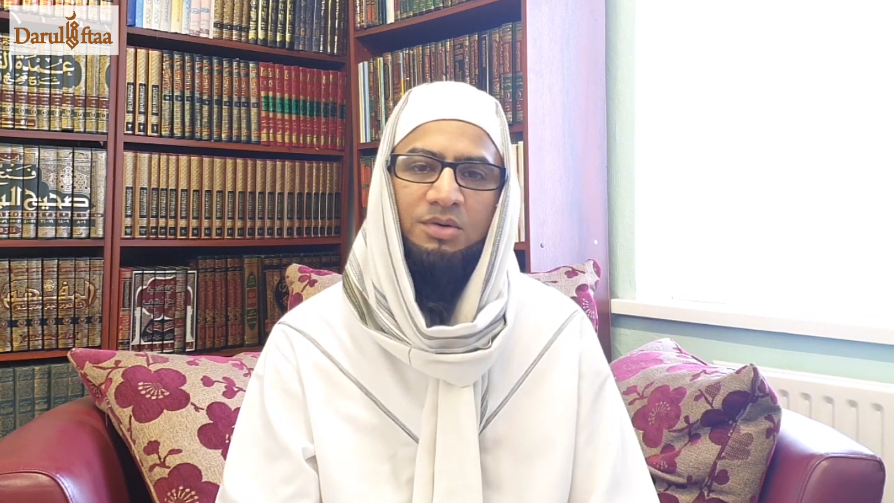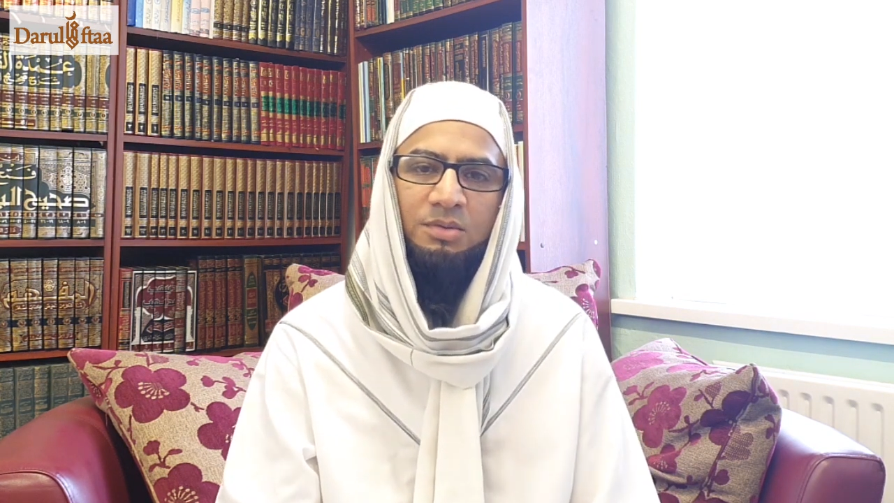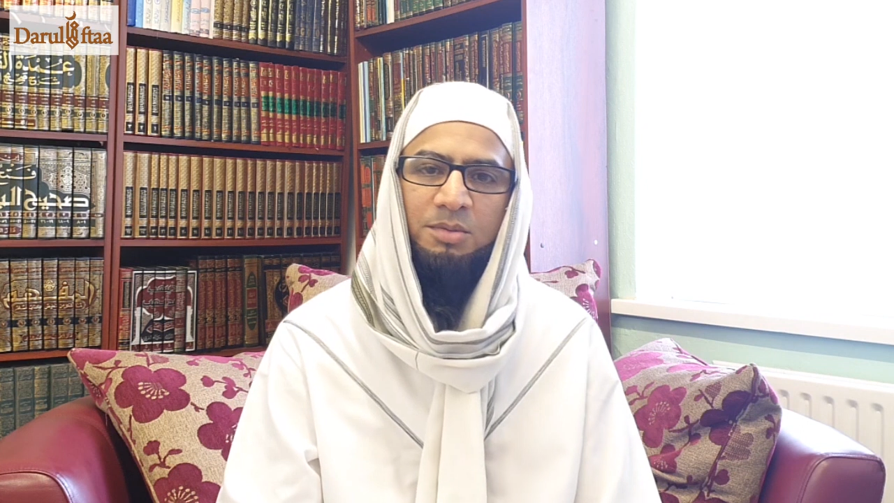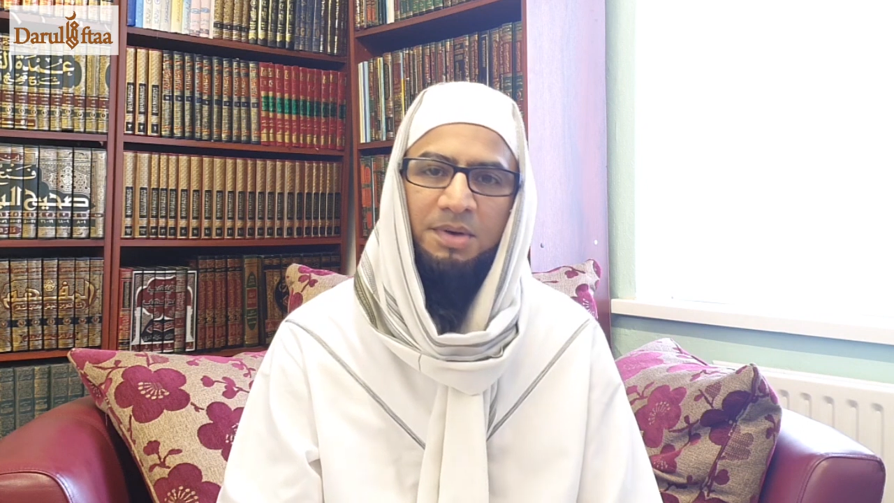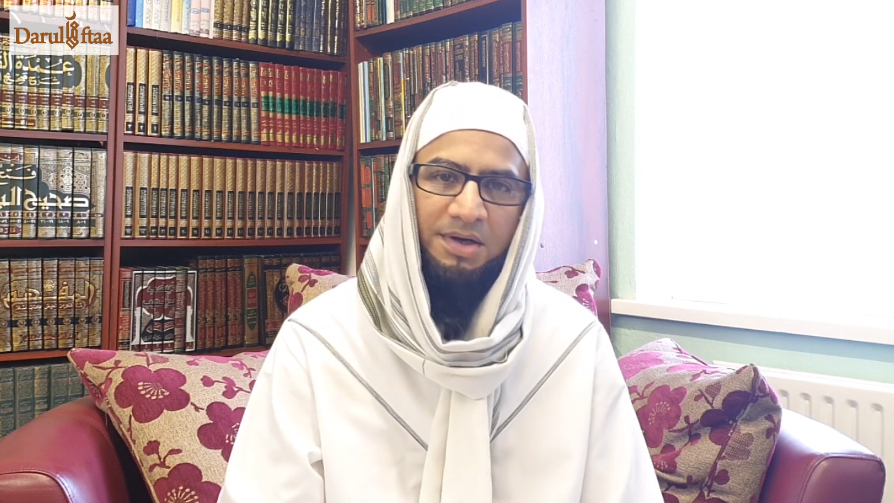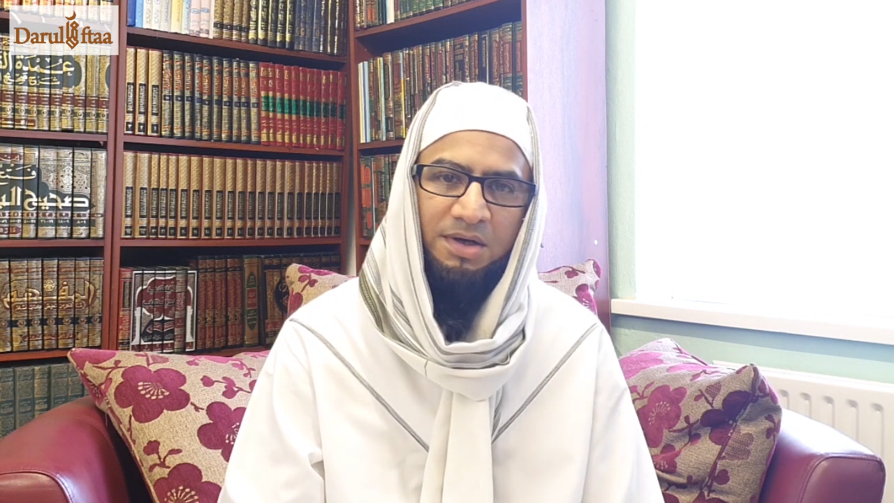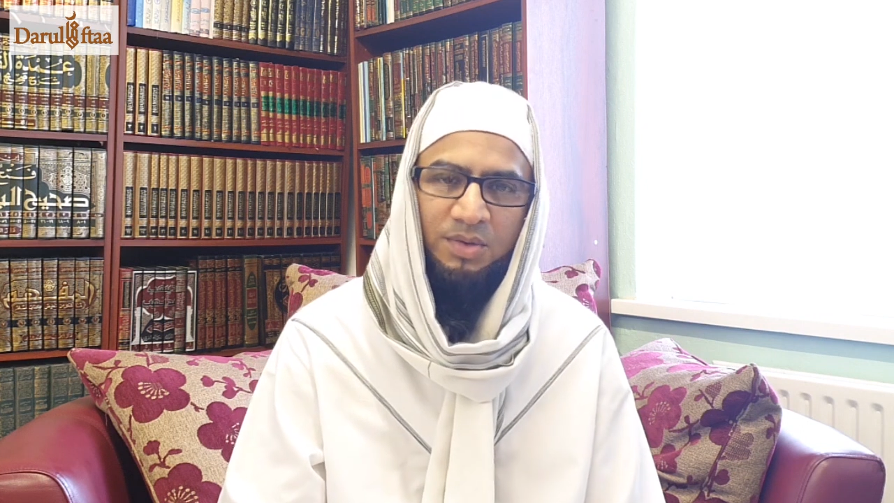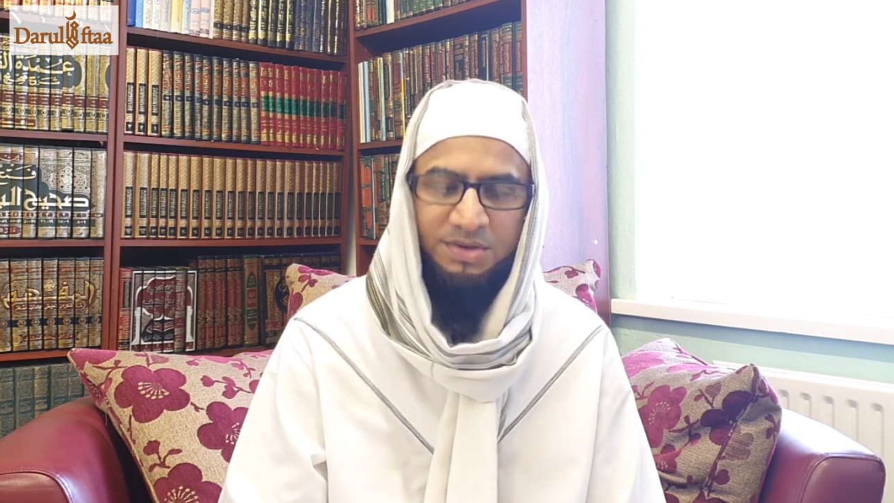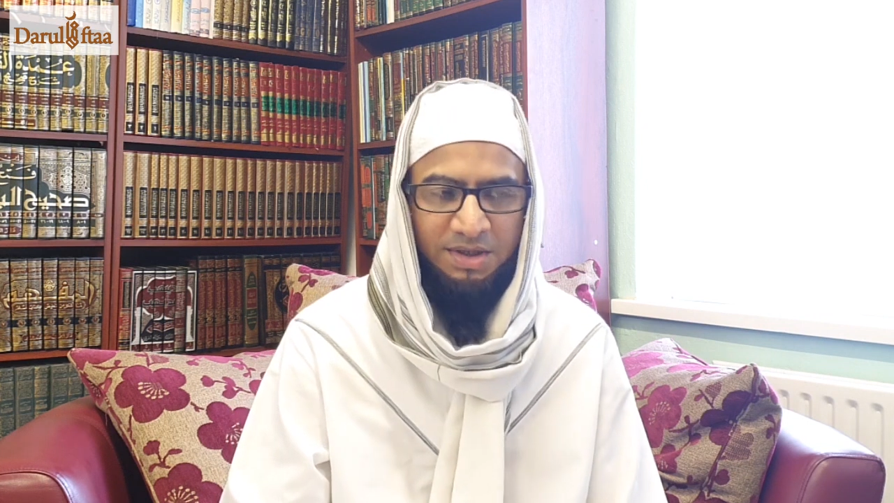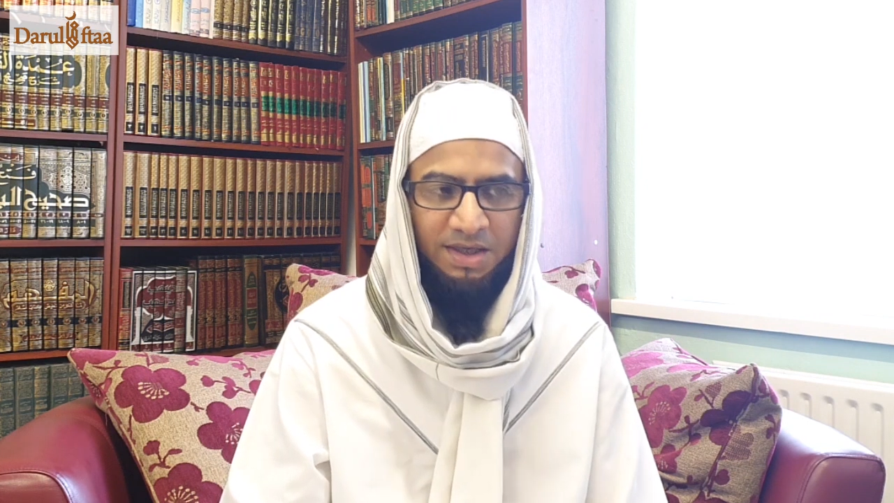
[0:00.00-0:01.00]
al-Mubarak
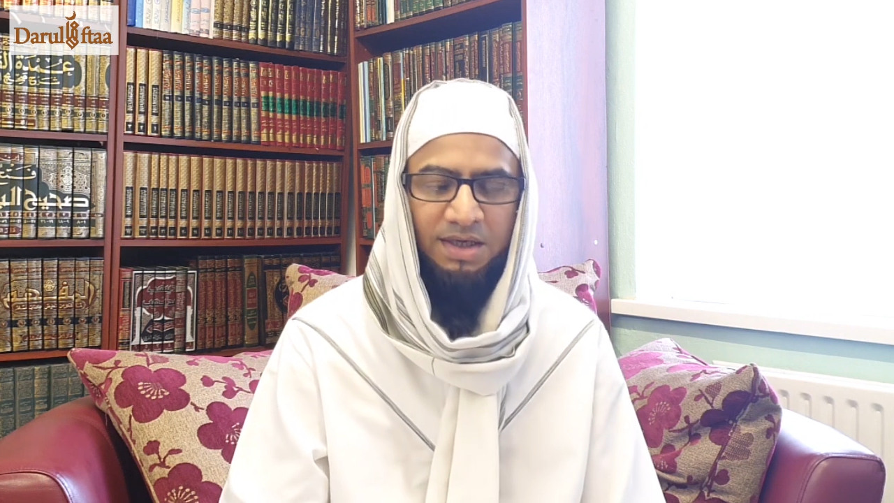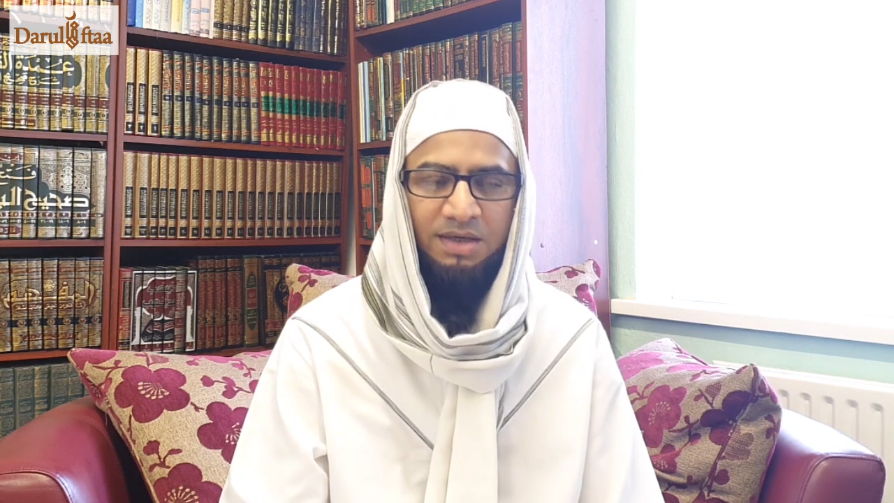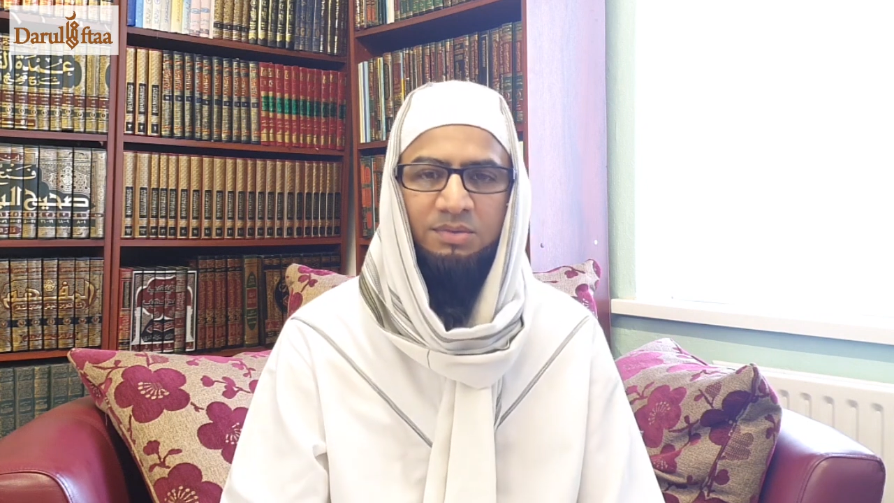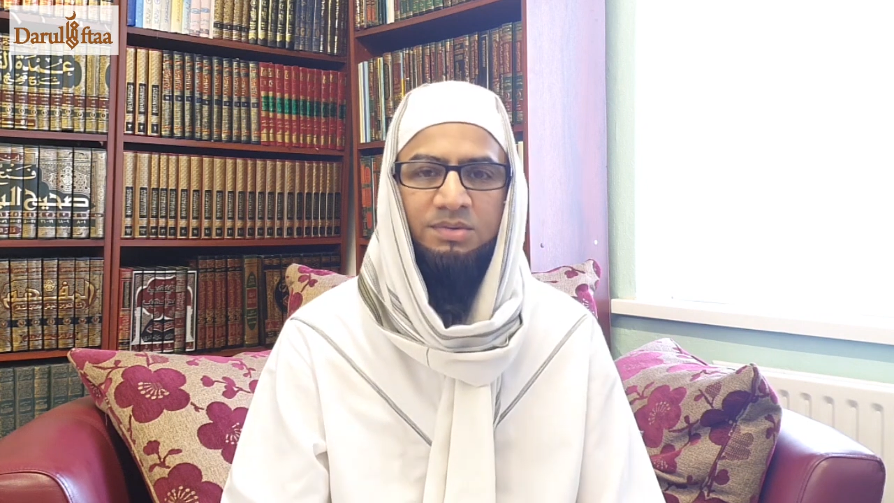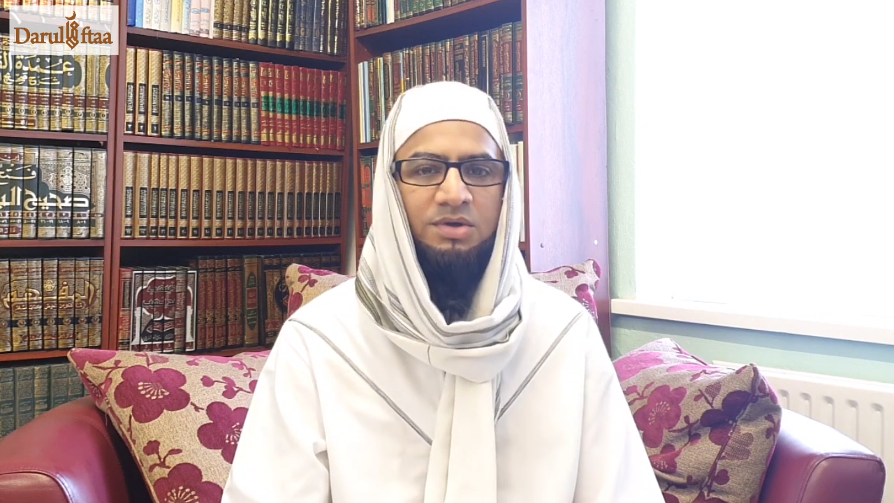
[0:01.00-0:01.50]
once again